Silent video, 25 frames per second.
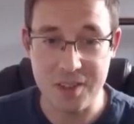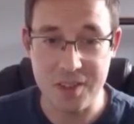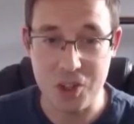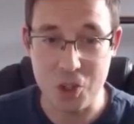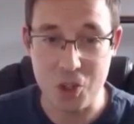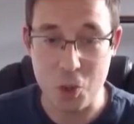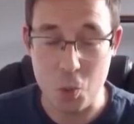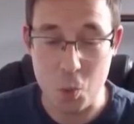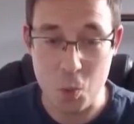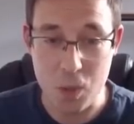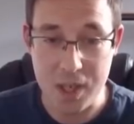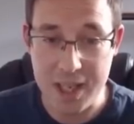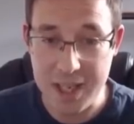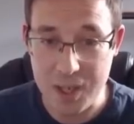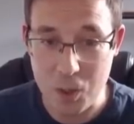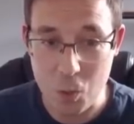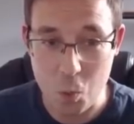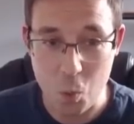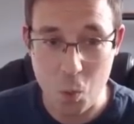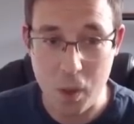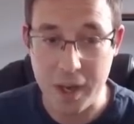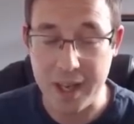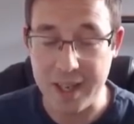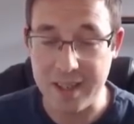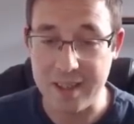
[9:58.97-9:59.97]
unique
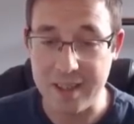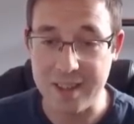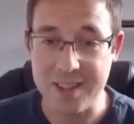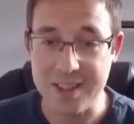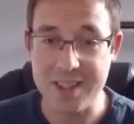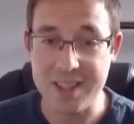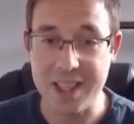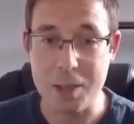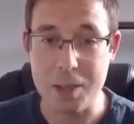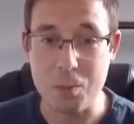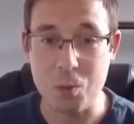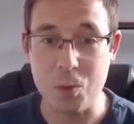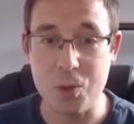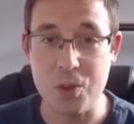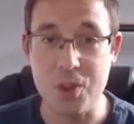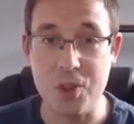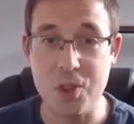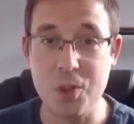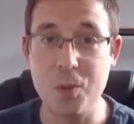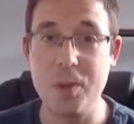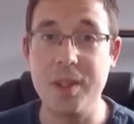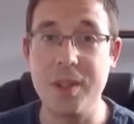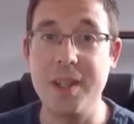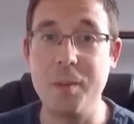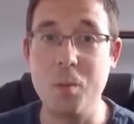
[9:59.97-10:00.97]
way that it's able to
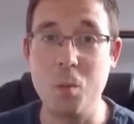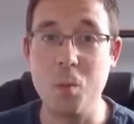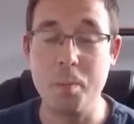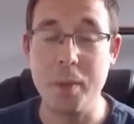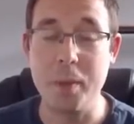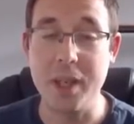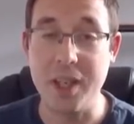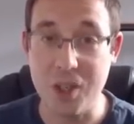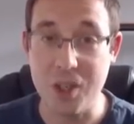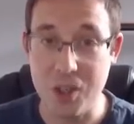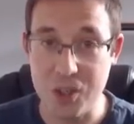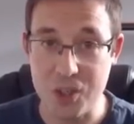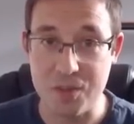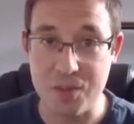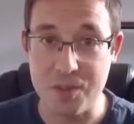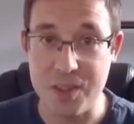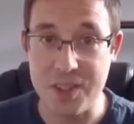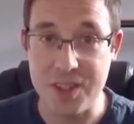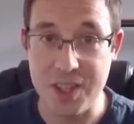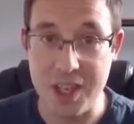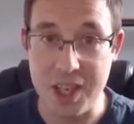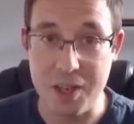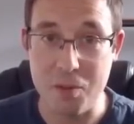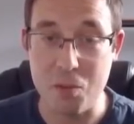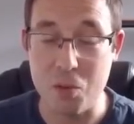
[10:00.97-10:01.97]
do it because of
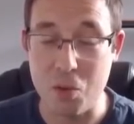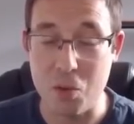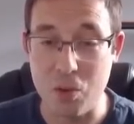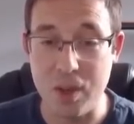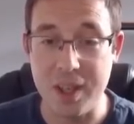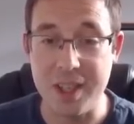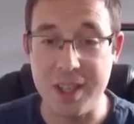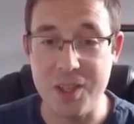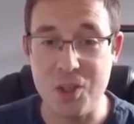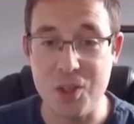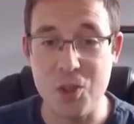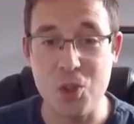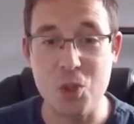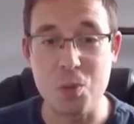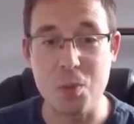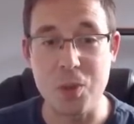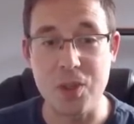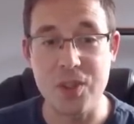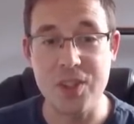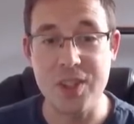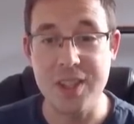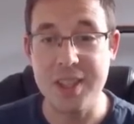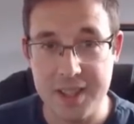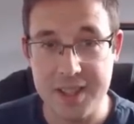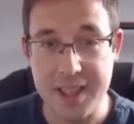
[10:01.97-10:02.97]
its infrared
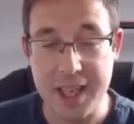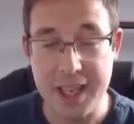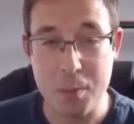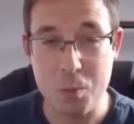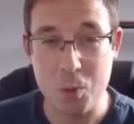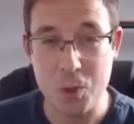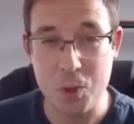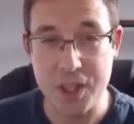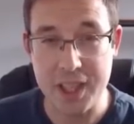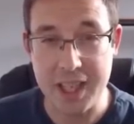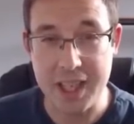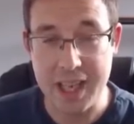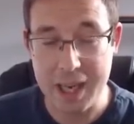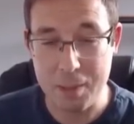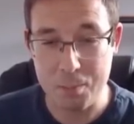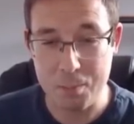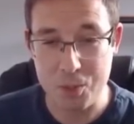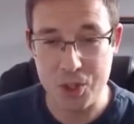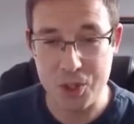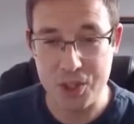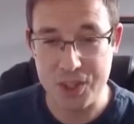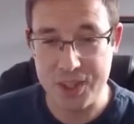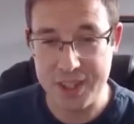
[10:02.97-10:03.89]
instruments, it's able to capture